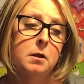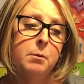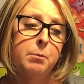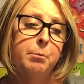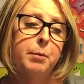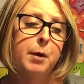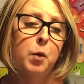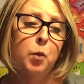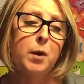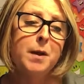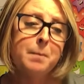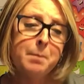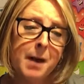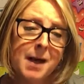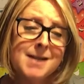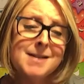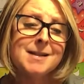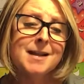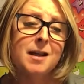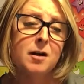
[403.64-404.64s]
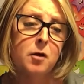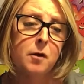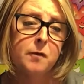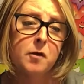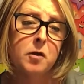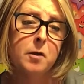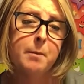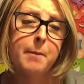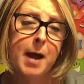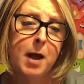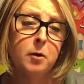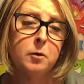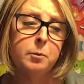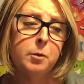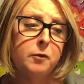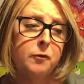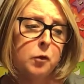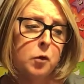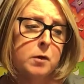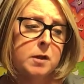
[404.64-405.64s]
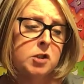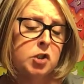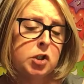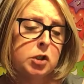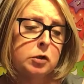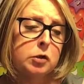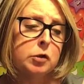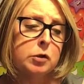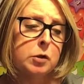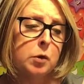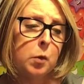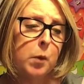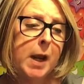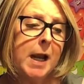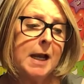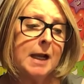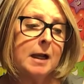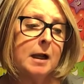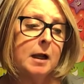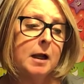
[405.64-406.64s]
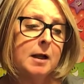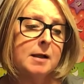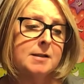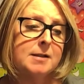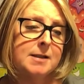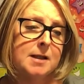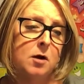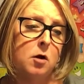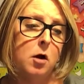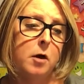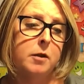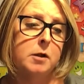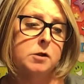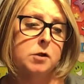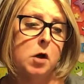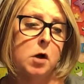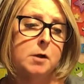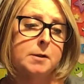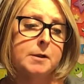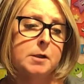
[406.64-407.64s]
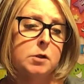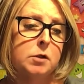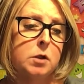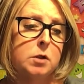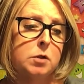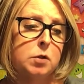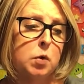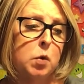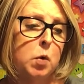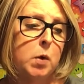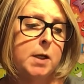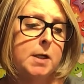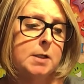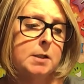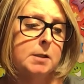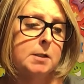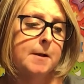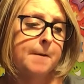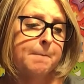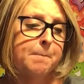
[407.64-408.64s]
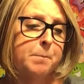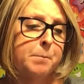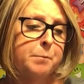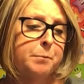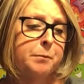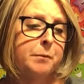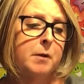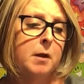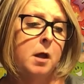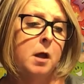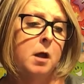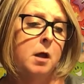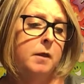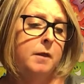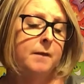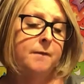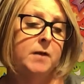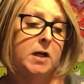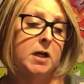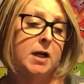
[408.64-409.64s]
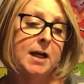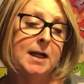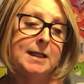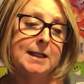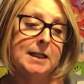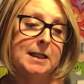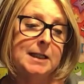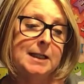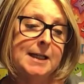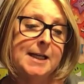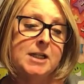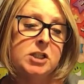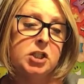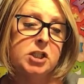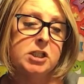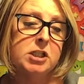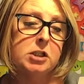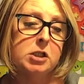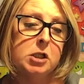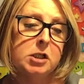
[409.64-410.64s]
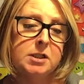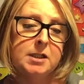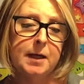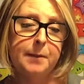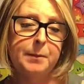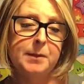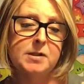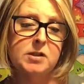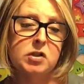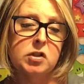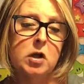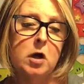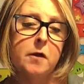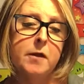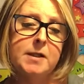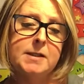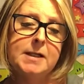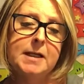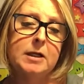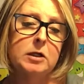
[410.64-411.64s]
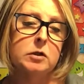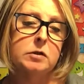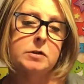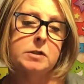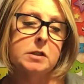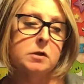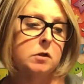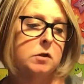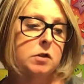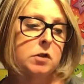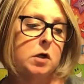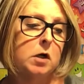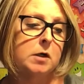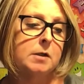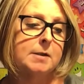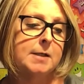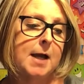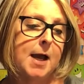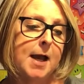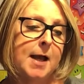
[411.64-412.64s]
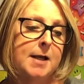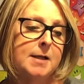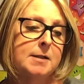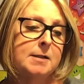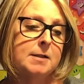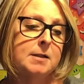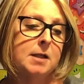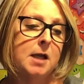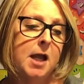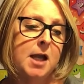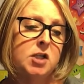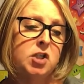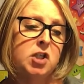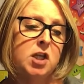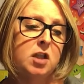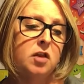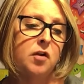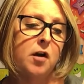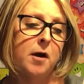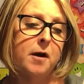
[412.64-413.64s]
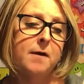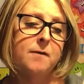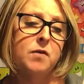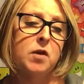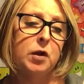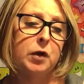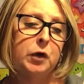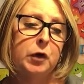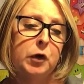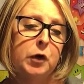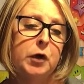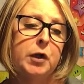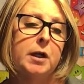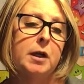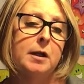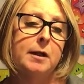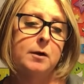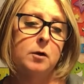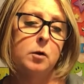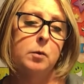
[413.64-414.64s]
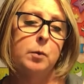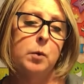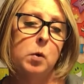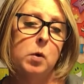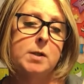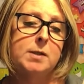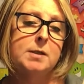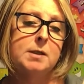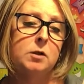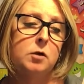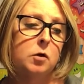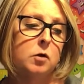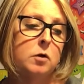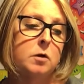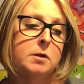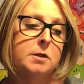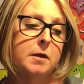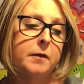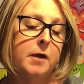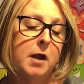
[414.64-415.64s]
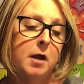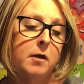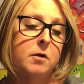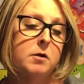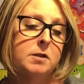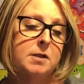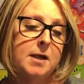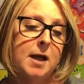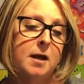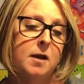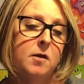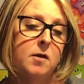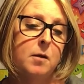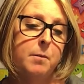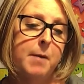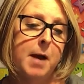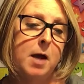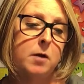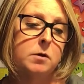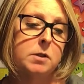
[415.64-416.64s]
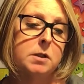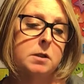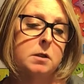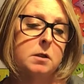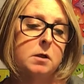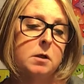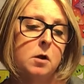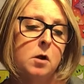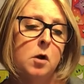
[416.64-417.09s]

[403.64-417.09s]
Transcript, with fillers: But we must get over the mountain before the children awake, said all the dolls and the toys. The very little engine looked up and saw the tears in the doll's eyes, and she thought of the good little boys and girls on the other side of the mountain